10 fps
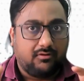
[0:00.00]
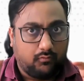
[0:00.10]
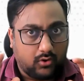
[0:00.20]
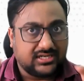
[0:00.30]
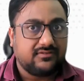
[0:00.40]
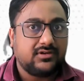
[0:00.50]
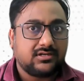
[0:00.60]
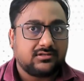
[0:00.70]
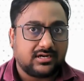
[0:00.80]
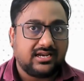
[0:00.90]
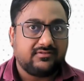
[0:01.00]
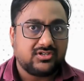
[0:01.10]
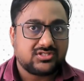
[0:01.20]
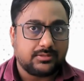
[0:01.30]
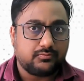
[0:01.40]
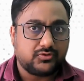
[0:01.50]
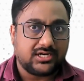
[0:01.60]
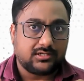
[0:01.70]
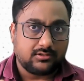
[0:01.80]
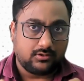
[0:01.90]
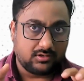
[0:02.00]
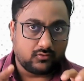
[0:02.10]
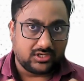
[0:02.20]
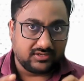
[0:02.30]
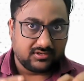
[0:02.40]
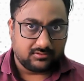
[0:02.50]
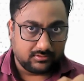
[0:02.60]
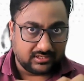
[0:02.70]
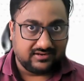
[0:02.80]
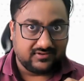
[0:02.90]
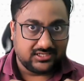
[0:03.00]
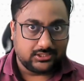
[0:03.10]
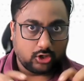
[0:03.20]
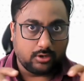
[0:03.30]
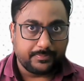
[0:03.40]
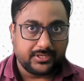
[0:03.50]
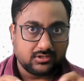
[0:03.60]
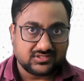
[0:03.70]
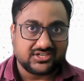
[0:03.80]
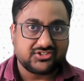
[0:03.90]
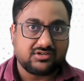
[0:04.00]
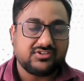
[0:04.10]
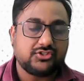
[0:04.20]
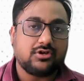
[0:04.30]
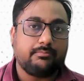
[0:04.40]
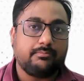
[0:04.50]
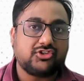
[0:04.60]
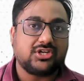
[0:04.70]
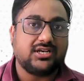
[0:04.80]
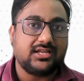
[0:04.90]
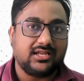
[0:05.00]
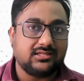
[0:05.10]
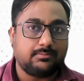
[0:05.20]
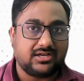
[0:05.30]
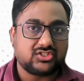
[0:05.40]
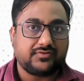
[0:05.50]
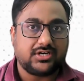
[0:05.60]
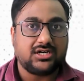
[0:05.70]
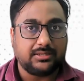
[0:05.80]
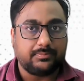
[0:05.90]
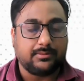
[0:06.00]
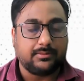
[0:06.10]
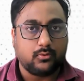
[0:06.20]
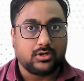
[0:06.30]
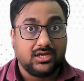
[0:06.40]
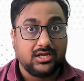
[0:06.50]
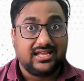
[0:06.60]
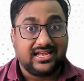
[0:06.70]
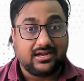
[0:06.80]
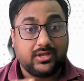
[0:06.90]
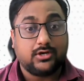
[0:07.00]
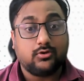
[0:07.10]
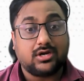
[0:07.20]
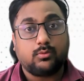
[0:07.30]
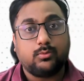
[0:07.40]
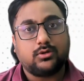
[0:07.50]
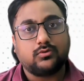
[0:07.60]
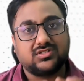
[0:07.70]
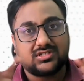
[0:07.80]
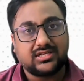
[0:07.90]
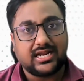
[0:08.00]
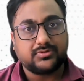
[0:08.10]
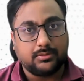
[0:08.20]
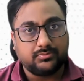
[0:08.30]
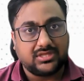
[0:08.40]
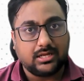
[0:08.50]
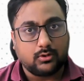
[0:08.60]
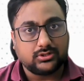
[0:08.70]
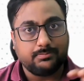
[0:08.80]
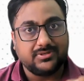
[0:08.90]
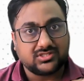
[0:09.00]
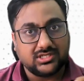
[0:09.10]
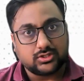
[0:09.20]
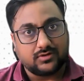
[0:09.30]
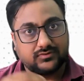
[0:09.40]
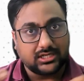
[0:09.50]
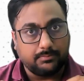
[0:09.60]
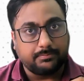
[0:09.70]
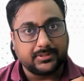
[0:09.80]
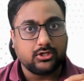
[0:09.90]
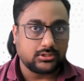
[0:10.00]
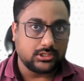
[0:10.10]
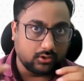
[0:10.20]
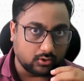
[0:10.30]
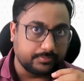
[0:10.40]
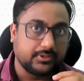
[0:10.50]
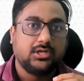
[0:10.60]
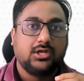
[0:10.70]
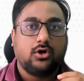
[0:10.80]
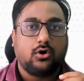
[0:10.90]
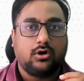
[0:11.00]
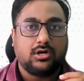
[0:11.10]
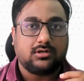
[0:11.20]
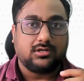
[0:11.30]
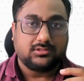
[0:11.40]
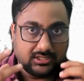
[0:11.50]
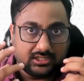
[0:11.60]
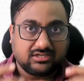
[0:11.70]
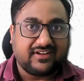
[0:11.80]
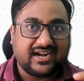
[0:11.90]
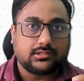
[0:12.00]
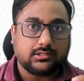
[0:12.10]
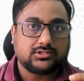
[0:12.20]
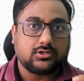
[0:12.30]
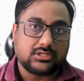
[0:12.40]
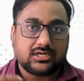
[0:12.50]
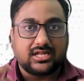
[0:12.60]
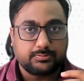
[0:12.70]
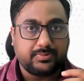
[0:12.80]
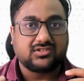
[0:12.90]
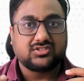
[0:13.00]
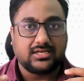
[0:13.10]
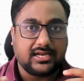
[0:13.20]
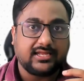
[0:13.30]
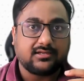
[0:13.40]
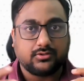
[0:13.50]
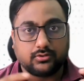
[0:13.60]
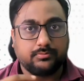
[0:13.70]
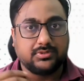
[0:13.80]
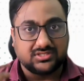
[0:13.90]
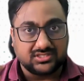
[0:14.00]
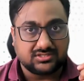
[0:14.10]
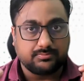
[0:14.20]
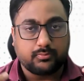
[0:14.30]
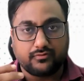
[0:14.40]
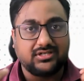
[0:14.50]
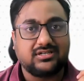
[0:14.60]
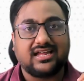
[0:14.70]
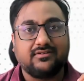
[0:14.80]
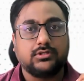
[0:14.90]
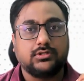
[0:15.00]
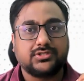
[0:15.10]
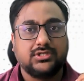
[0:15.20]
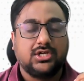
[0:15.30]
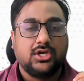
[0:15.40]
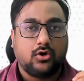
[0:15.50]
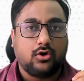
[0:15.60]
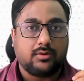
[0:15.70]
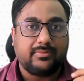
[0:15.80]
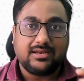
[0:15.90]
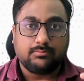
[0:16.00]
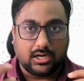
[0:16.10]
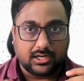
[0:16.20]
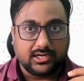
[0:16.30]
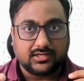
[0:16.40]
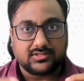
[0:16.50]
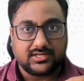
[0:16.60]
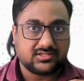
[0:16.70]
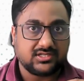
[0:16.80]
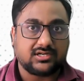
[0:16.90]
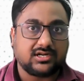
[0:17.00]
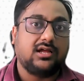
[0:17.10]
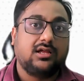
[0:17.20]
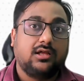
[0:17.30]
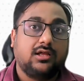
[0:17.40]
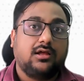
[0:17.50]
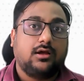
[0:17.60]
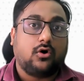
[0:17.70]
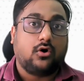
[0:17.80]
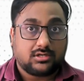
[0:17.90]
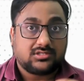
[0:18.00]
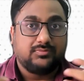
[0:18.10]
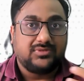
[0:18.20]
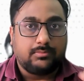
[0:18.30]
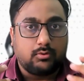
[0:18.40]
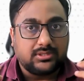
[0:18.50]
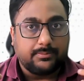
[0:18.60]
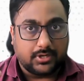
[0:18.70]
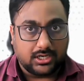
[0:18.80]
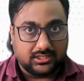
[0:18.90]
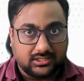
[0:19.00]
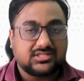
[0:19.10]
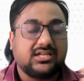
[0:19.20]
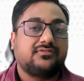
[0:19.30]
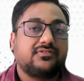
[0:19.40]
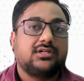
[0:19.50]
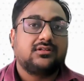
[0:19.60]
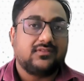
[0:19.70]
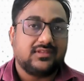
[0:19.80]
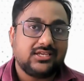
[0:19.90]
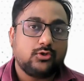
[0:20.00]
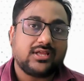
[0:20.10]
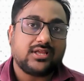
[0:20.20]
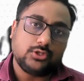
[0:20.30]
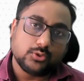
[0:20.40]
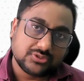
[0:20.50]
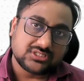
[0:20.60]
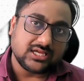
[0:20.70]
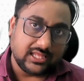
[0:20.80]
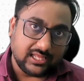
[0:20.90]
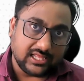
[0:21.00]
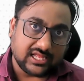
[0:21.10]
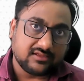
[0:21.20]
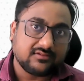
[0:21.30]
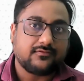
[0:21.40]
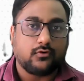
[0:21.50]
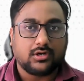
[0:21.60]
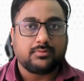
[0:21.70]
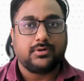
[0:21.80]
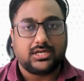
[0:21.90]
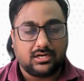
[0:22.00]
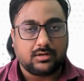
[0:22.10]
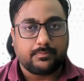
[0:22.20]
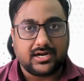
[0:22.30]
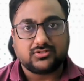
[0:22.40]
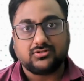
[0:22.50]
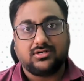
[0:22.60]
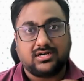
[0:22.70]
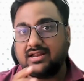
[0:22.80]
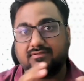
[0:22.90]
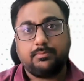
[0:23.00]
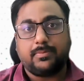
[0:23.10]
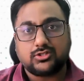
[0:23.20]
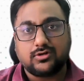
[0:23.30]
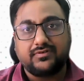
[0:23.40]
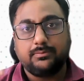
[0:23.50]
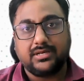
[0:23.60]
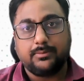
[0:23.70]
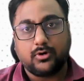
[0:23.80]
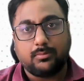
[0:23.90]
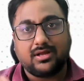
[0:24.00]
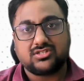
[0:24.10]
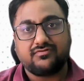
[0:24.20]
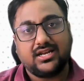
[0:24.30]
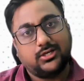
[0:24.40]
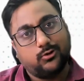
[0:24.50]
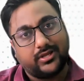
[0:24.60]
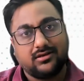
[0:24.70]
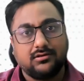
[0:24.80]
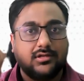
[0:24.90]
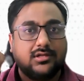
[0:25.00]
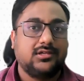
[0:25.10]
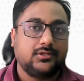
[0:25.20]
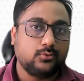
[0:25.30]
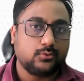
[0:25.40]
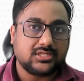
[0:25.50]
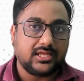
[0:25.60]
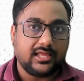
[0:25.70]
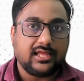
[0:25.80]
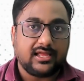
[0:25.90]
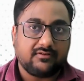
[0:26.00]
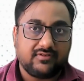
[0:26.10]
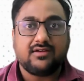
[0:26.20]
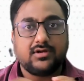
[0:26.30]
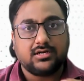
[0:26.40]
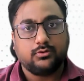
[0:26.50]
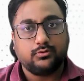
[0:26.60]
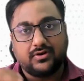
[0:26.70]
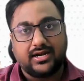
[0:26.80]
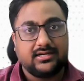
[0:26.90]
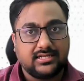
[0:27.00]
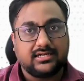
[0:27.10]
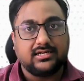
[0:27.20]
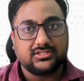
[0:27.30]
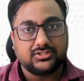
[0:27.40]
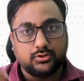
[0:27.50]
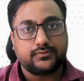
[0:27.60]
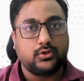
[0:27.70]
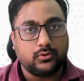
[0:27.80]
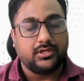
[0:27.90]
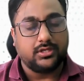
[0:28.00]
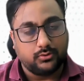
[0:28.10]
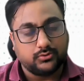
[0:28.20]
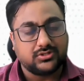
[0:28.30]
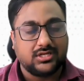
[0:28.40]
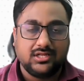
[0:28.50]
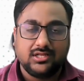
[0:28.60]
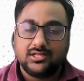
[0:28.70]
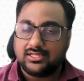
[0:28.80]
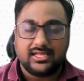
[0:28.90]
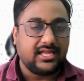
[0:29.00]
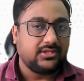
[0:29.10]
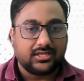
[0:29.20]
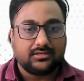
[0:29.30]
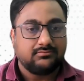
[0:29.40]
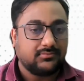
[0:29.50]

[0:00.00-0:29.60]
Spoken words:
whatever relevant subject or whatever relevant topic or section which you are mentioning in the master file and TP report, and where you are required to describe something about the business of the company or the group or the other factors or other aspects like, you know, business profit drivers or main markets, etc., or something about the product itself, then you can use the AI for particular parts. So in relevant parts of TP report and master file, you can use the AI. Wherever you find that it is useful to use the AI, you can